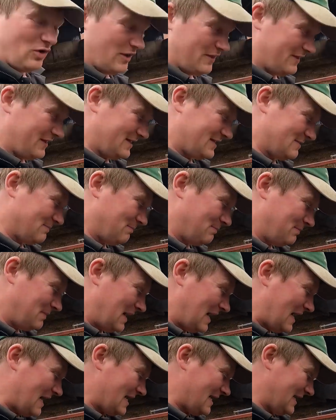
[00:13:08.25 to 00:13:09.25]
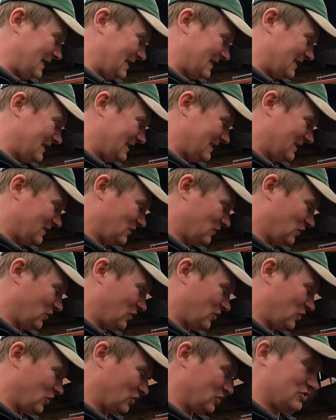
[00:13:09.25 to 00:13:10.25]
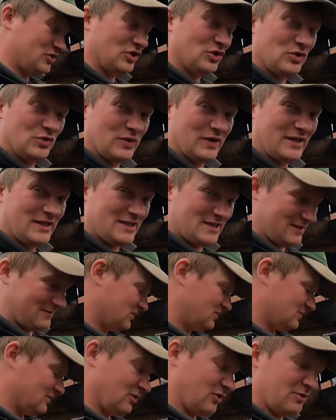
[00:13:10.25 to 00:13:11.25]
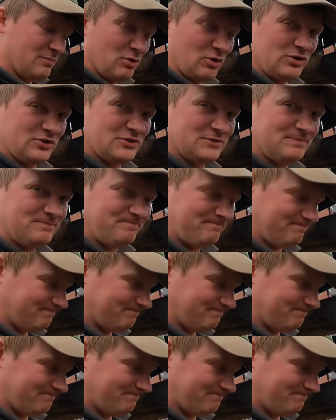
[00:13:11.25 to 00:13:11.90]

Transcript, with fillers: What this might or could do with slurry bugs.